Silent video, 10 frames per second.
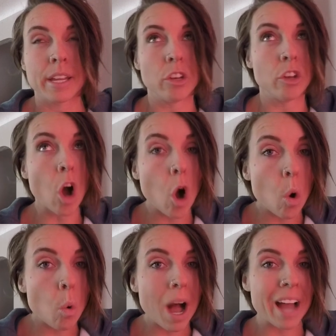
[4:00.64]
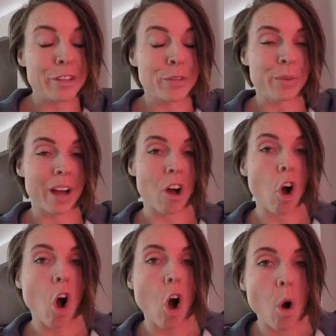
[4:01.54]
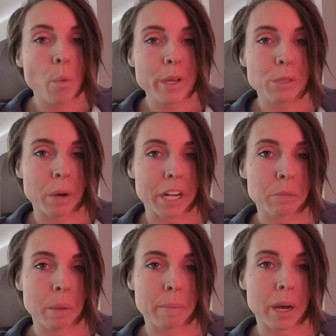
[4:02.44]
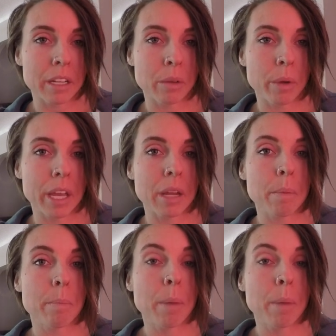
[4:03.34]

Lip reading: No, I do not always watch my body weight,